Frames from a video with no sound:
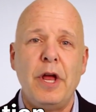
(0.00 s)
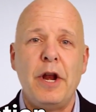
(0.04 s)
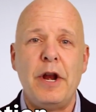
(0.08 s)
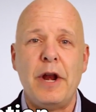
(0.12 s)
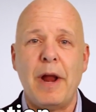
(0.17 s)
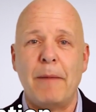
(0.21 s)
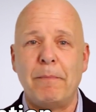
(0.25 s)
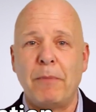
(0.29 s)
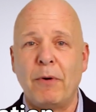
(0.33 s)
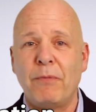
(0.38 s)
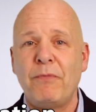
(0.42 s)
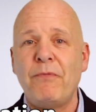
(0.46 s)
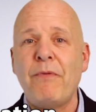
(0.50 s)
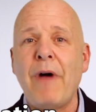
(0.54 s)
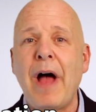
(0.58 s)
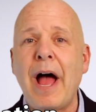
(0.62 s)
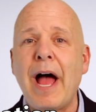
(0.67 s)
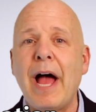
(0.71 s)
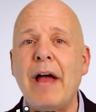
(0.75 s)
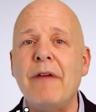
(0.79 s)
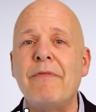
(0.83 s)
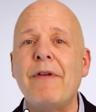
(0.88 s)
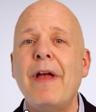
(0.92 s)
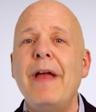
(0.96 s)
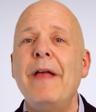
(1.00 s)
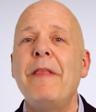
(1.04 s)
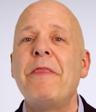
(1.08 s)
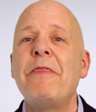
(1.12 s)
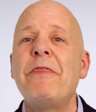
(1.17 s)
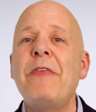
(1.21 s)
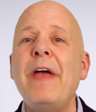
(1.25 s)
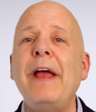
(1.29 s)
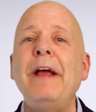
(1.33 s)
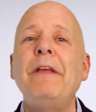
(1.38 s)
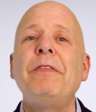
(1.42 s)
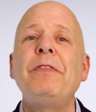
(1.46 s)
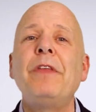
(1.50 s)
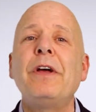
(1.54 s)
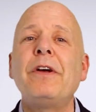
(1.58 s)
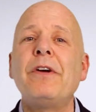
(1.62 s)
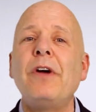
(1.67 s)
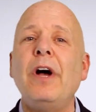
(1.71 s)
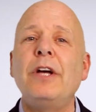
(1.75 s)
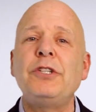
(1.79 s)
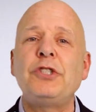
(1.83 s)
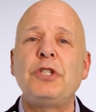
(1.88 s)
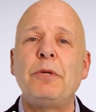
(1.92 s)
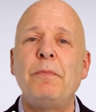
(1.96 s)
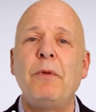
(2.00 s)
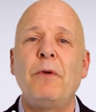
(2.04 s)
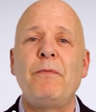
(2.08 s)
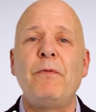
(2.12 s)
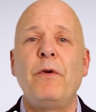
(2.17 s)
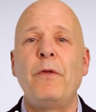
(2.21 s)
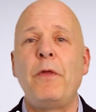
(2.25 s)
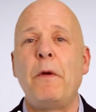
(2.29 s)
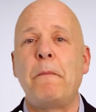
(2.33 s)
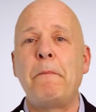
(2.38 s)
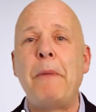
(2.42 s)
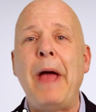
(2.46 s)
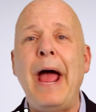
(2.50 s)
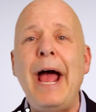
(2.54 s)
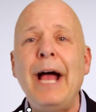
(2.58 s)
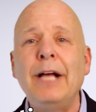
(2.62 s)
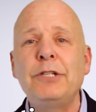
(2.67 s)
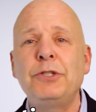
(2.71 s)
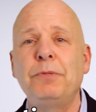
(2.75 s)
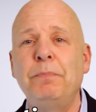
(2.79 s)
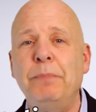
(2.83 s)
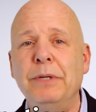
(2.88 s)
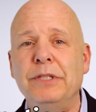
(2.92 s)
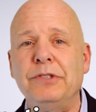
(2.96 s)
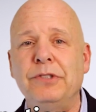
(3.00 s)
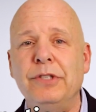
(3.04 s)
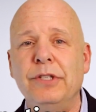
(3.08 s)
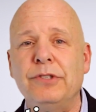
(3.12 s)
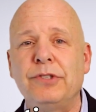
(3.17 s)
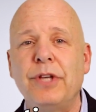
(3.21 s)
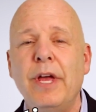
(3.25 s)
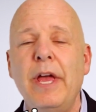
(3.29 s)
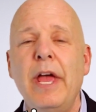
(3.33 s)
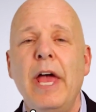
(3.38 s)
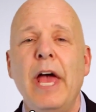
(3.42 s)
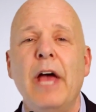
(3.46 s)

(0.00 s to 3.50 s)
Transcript: Number five, thank the customer for their past business